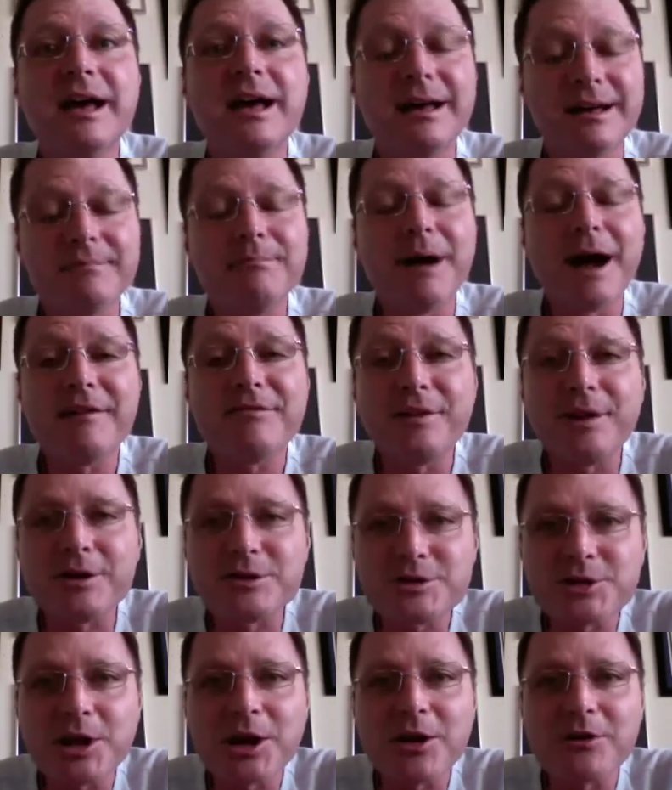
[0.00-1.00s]
my fair
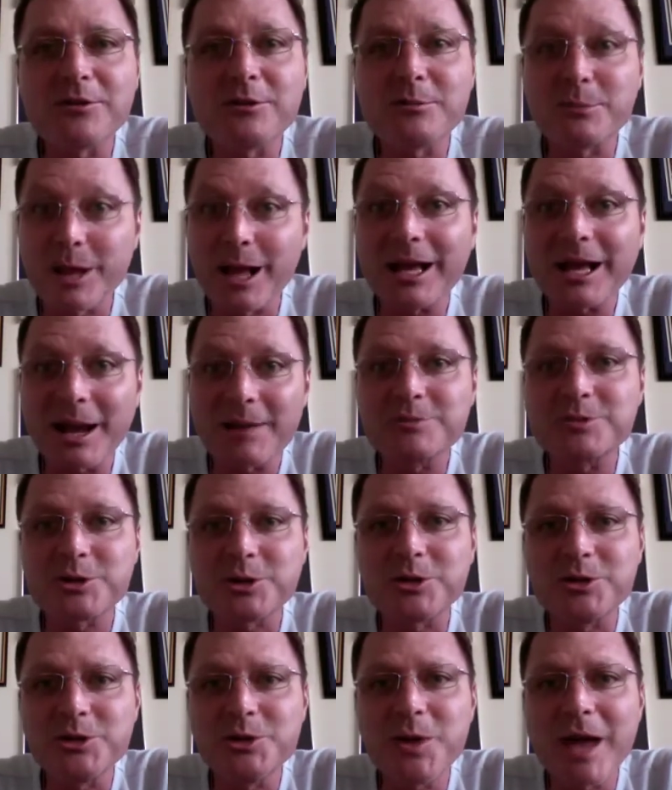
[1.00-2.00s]
share of them, like I'm sure
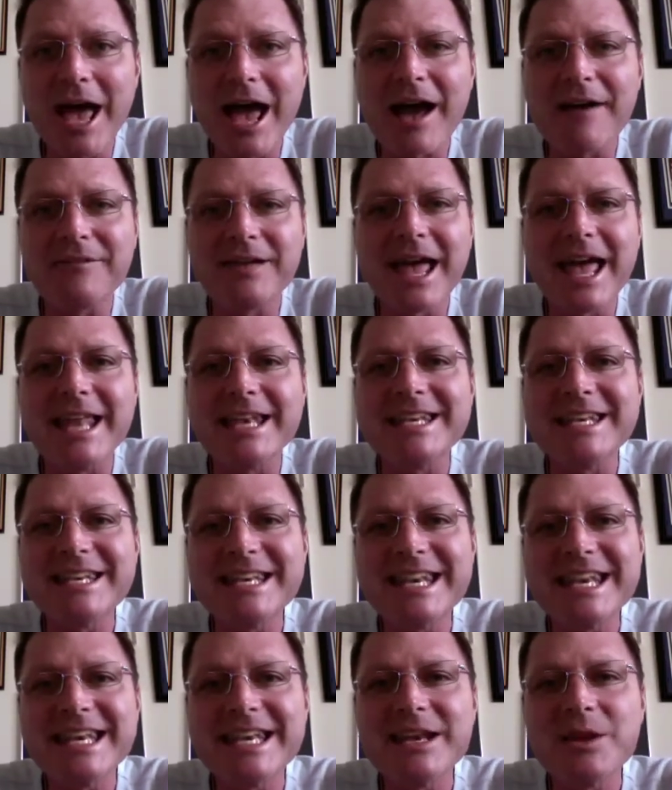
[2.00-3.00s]
you have, and
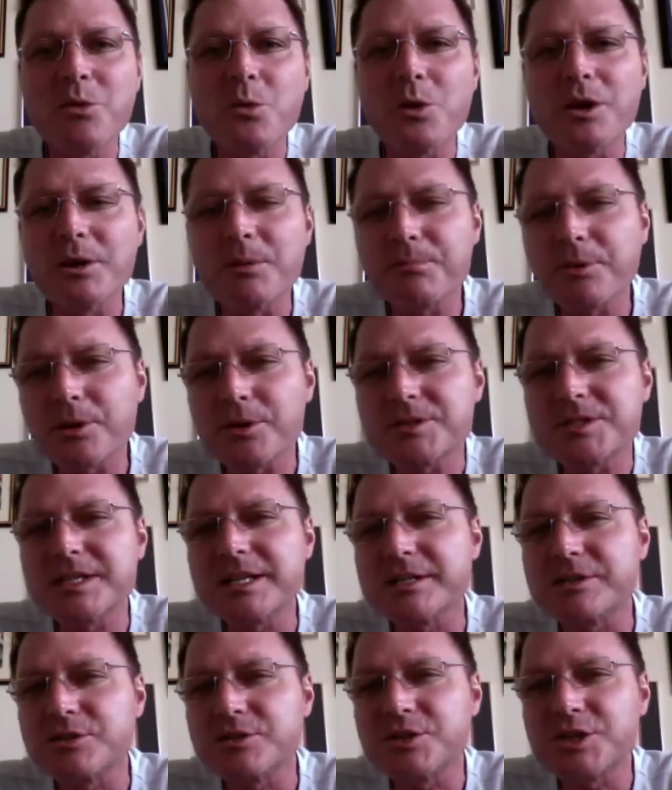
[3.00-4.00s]
when a person
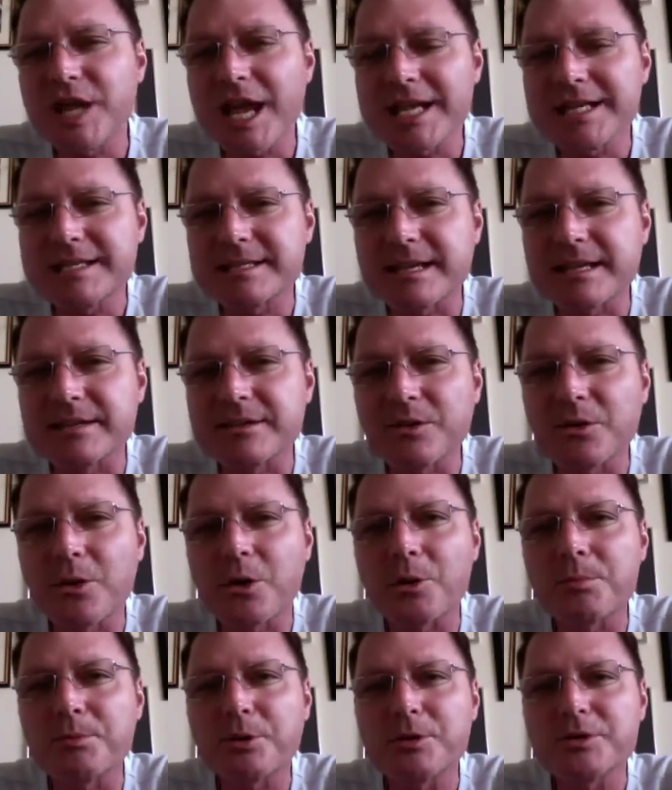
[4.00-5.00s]
is chastened
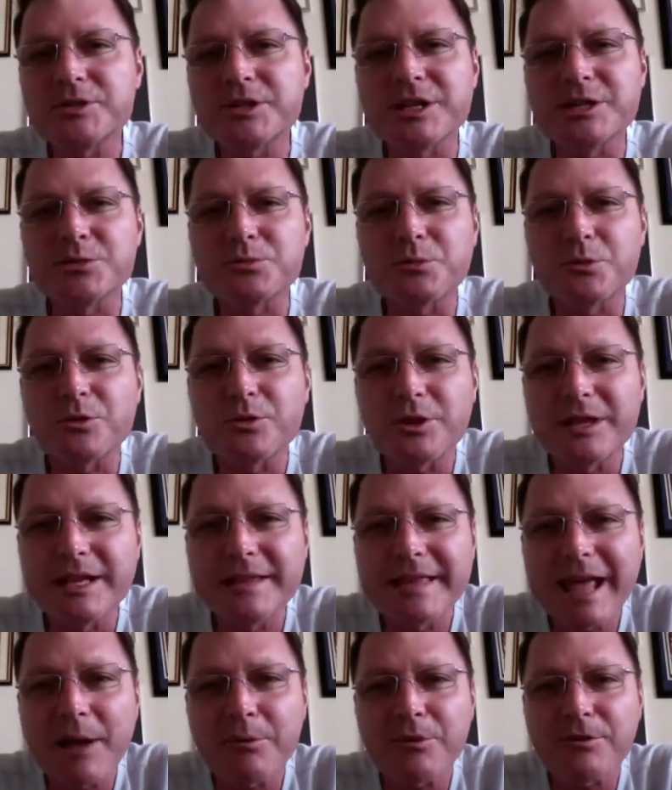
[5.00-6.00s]
or a person is
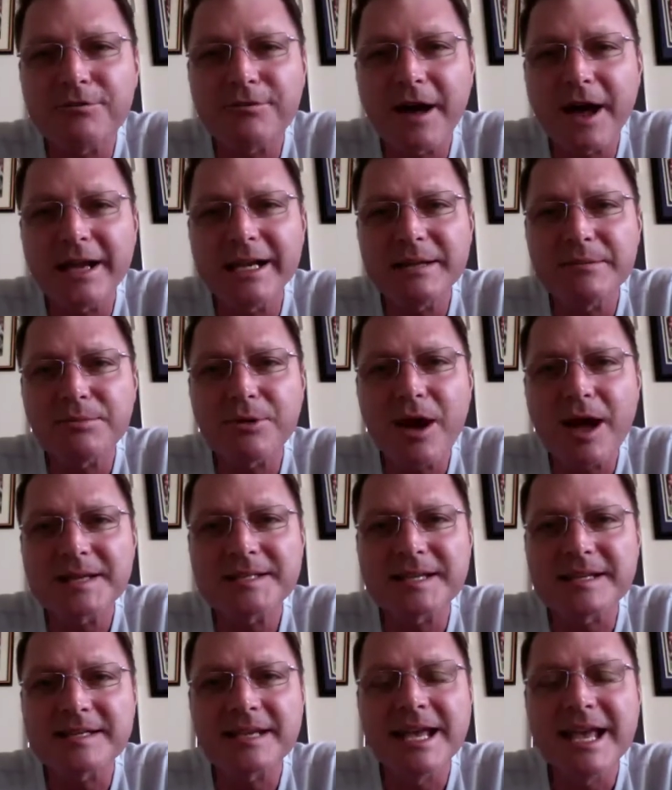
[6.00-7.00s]
in that refining
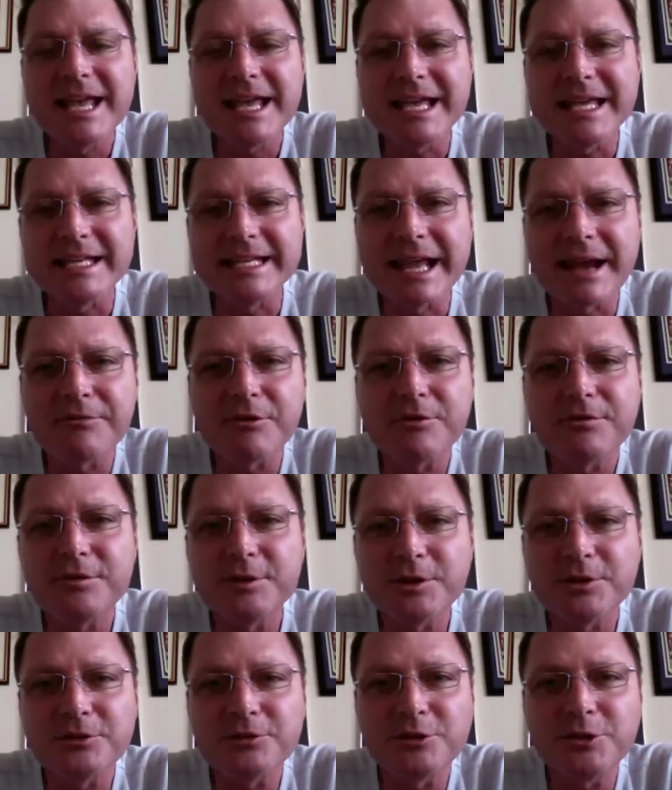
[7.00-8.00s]
process, it never
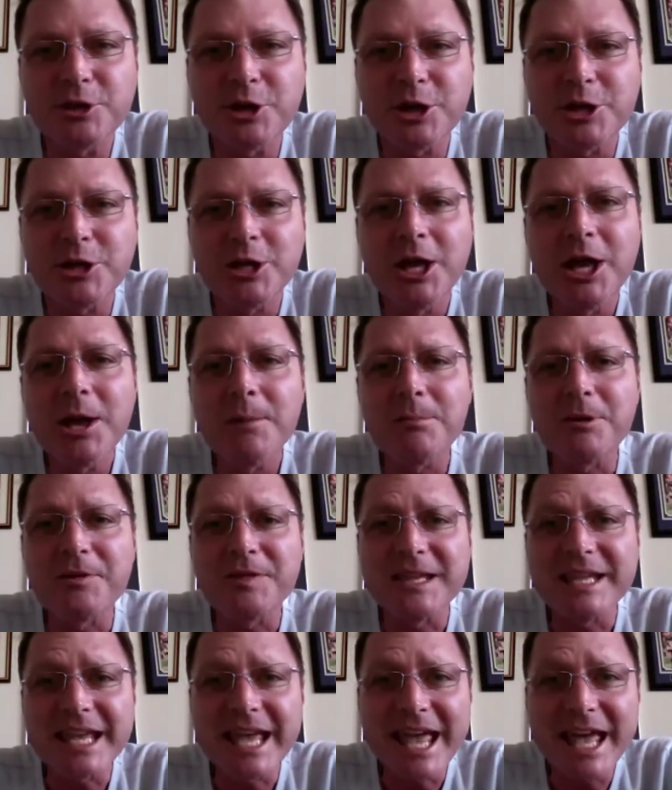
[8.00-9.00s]
feels good, but
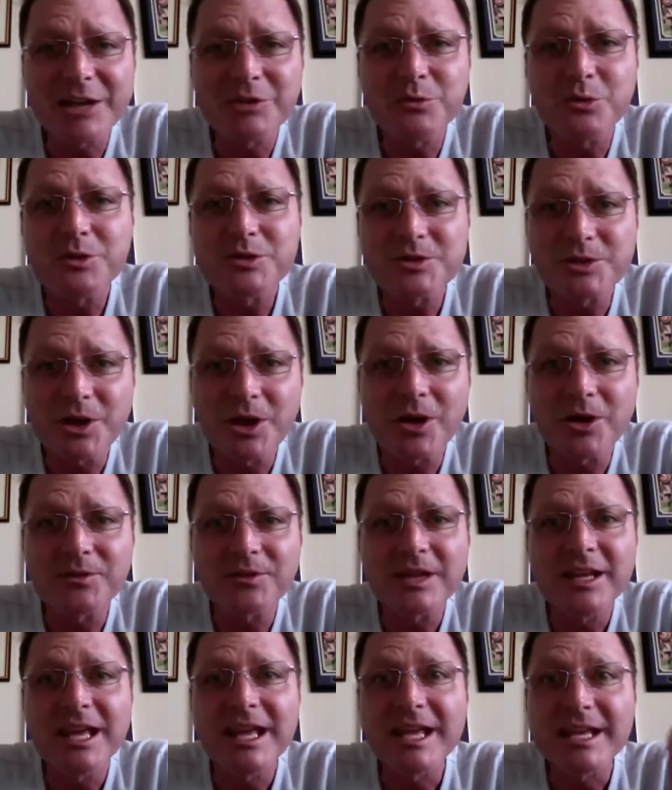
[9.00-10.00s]
the end
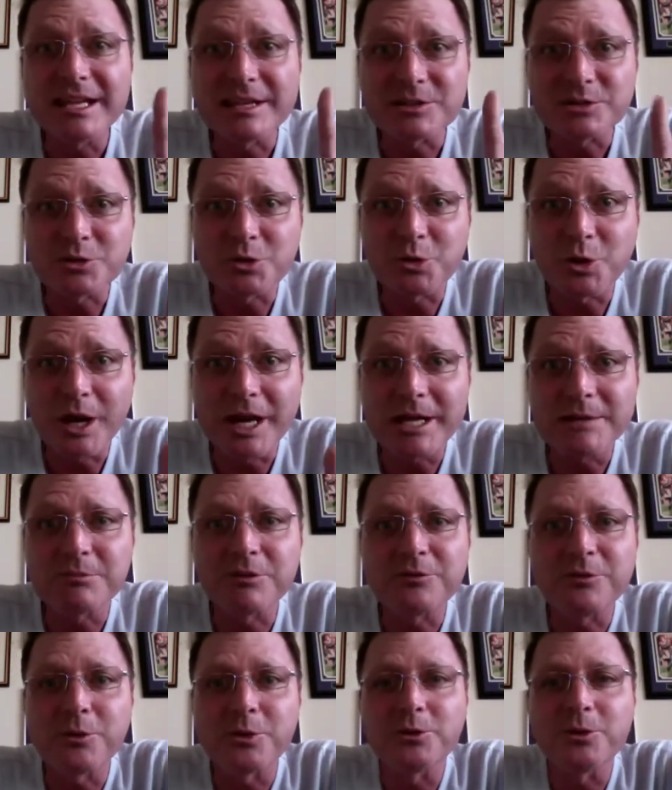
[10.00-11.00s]
result is great
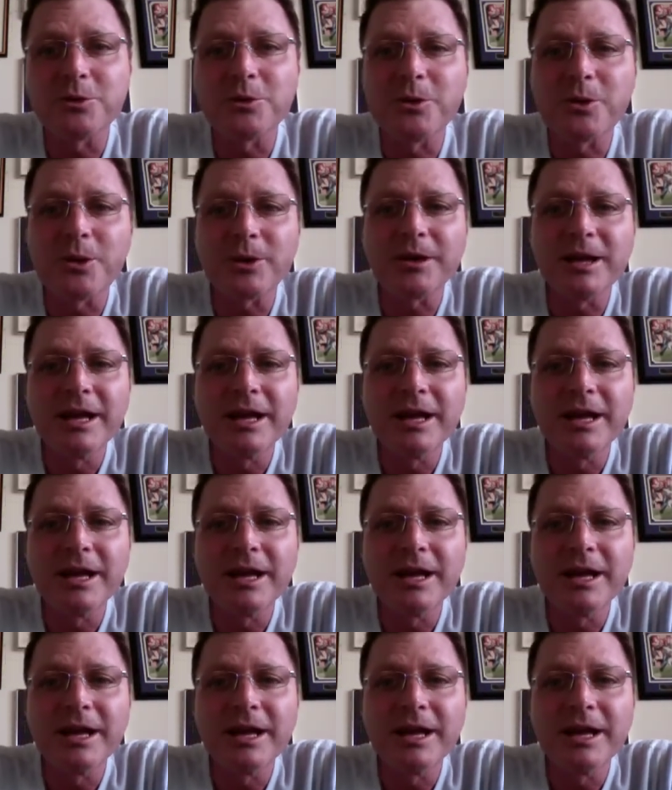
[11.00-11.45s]
before the Lord.